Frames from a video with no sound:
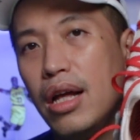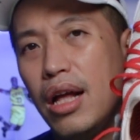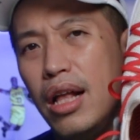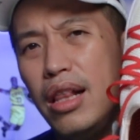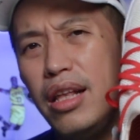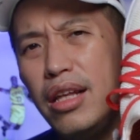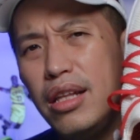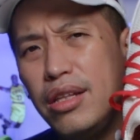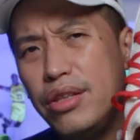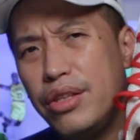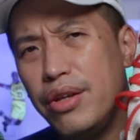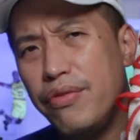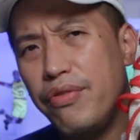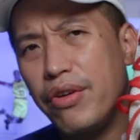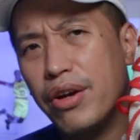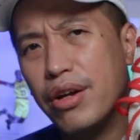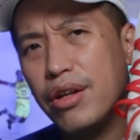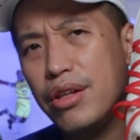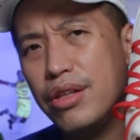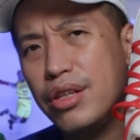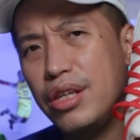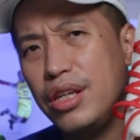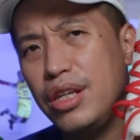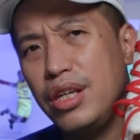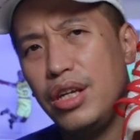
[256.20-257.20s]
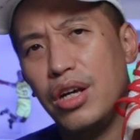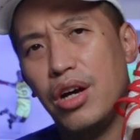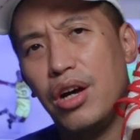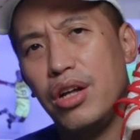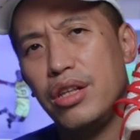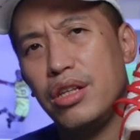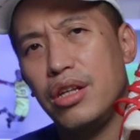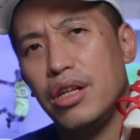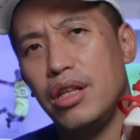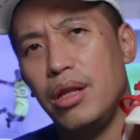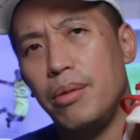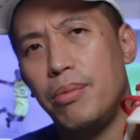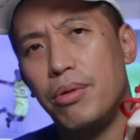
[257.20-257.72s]
a little difficulty
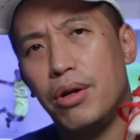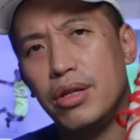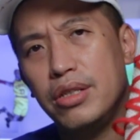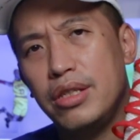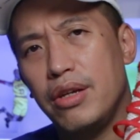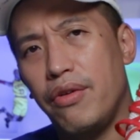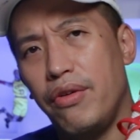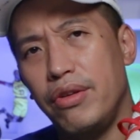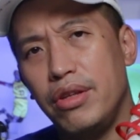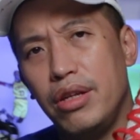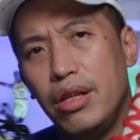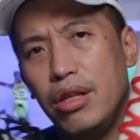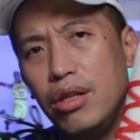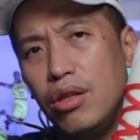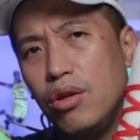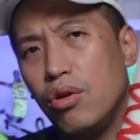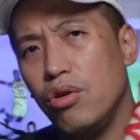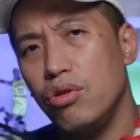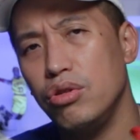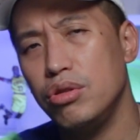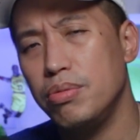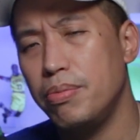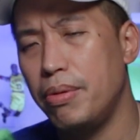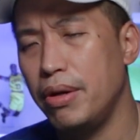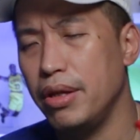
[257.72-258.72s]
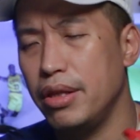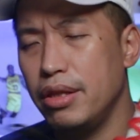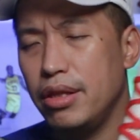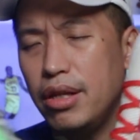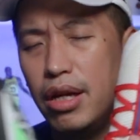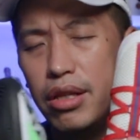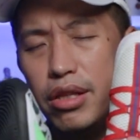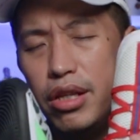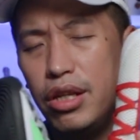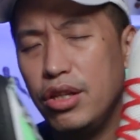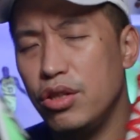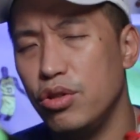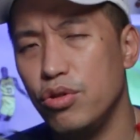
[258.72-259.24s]
on the Lebron 17 lows, but
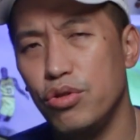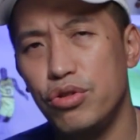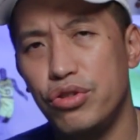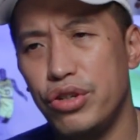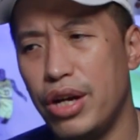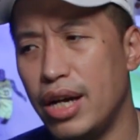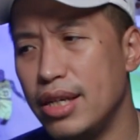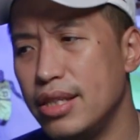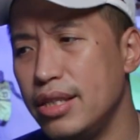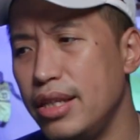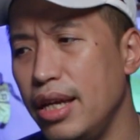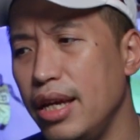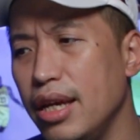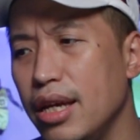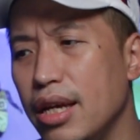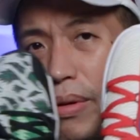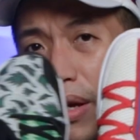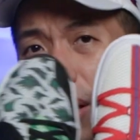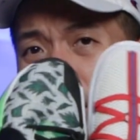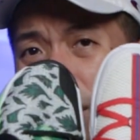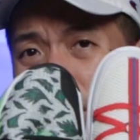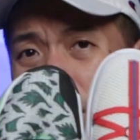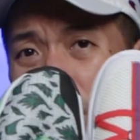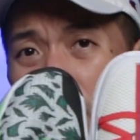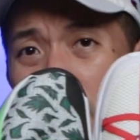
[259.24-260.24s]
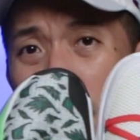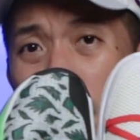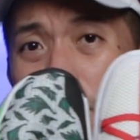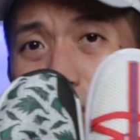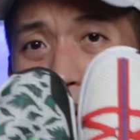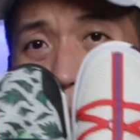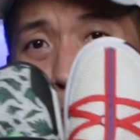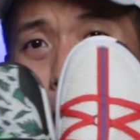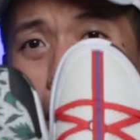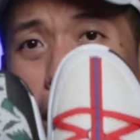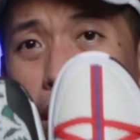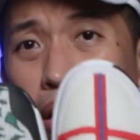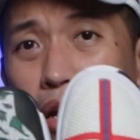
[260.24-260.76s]
nothing too drastic because I'm
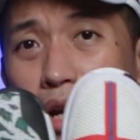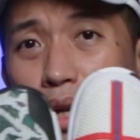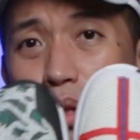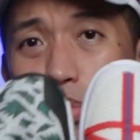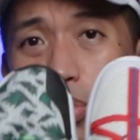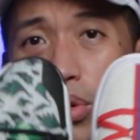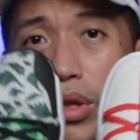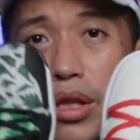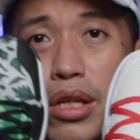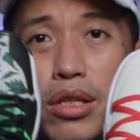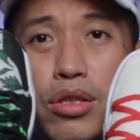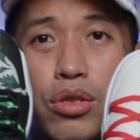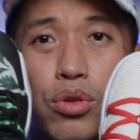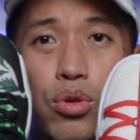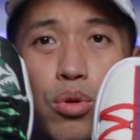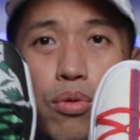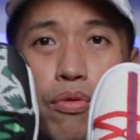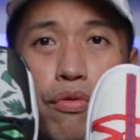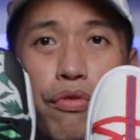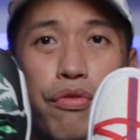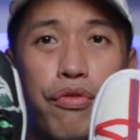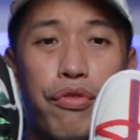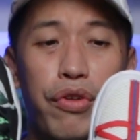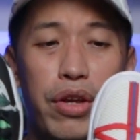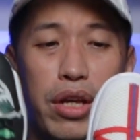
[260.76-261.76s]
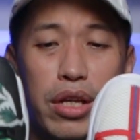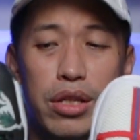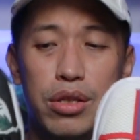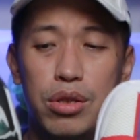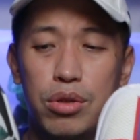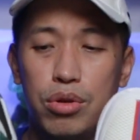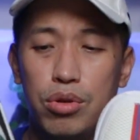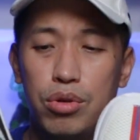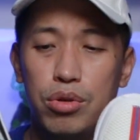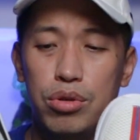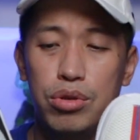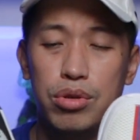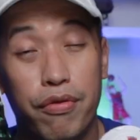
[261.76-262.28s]
comparing it with the Zoom Freak
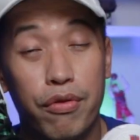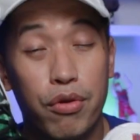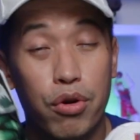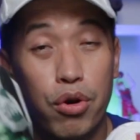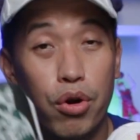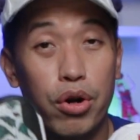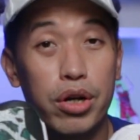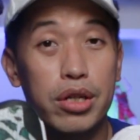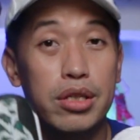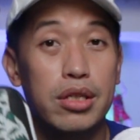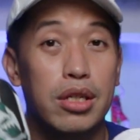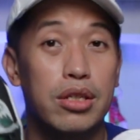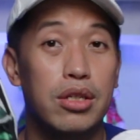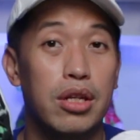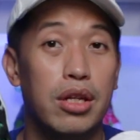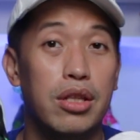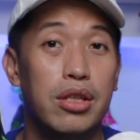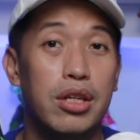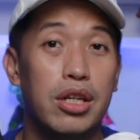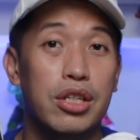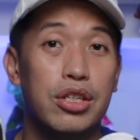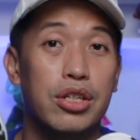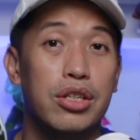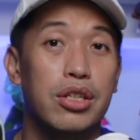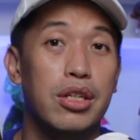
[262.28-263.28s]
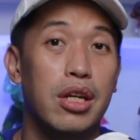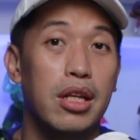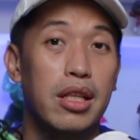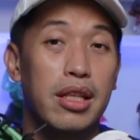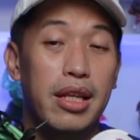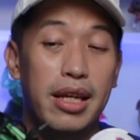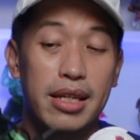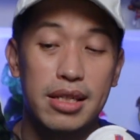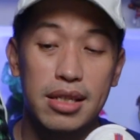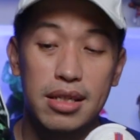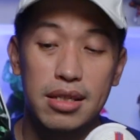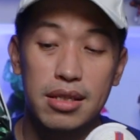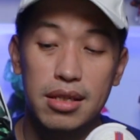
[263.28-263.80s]
2s. Of course, the traditional
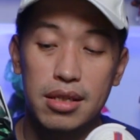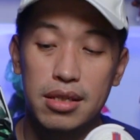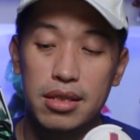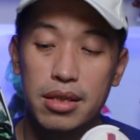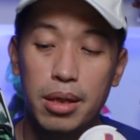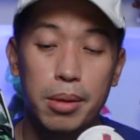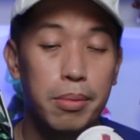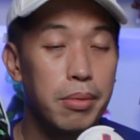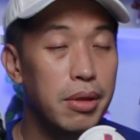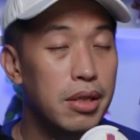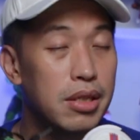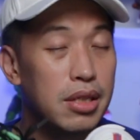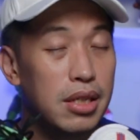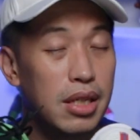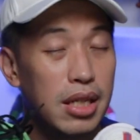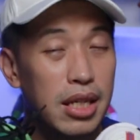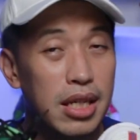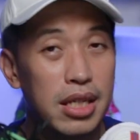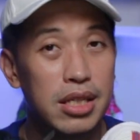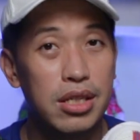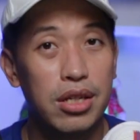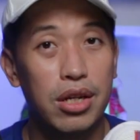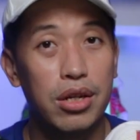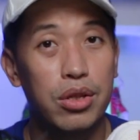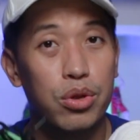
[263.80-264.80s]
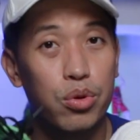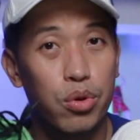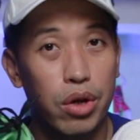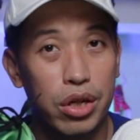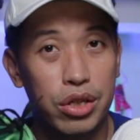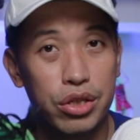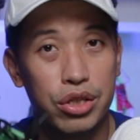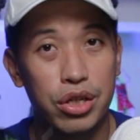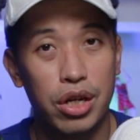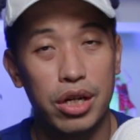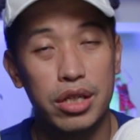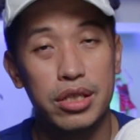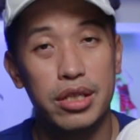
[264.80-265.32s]
lacing system is easier to
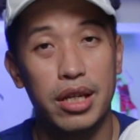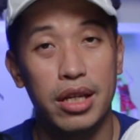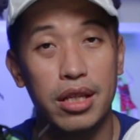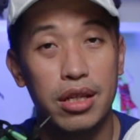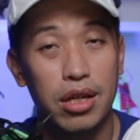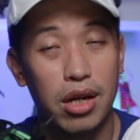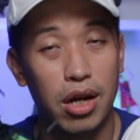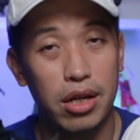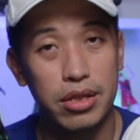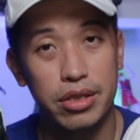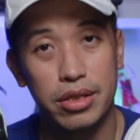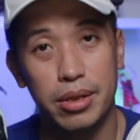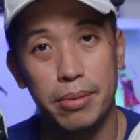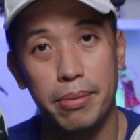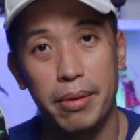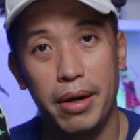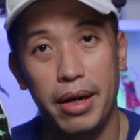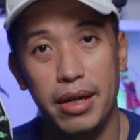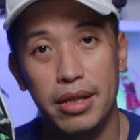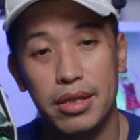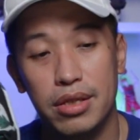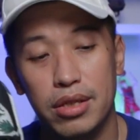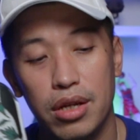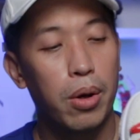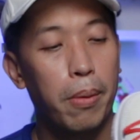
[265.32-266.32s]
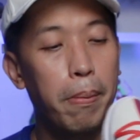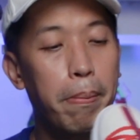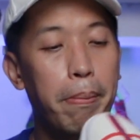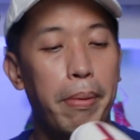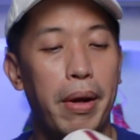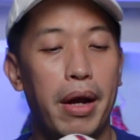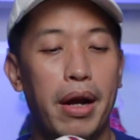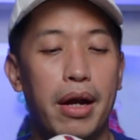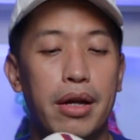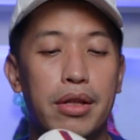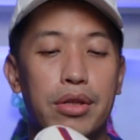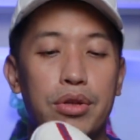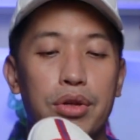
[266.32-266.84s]
adjust and customize
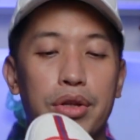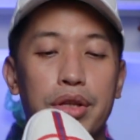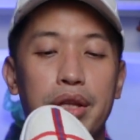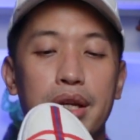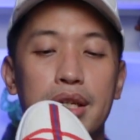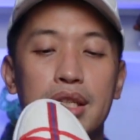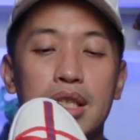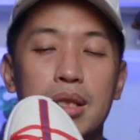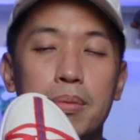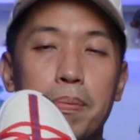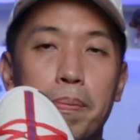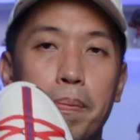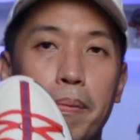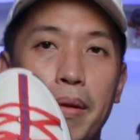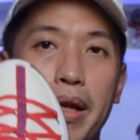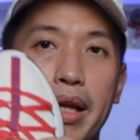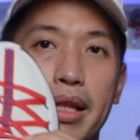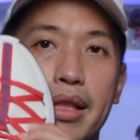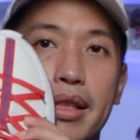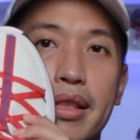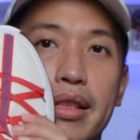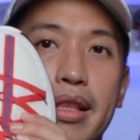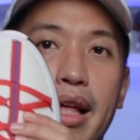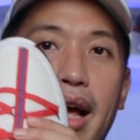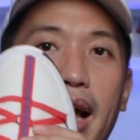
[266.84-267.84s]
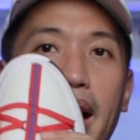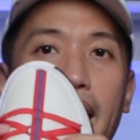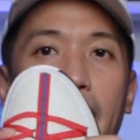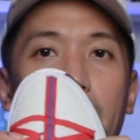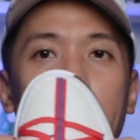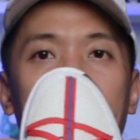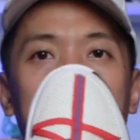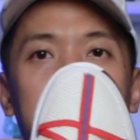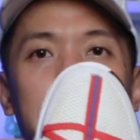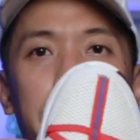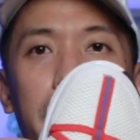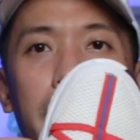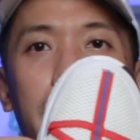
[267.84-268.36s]
compared to the split
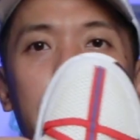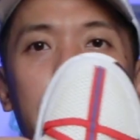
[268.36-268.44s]
type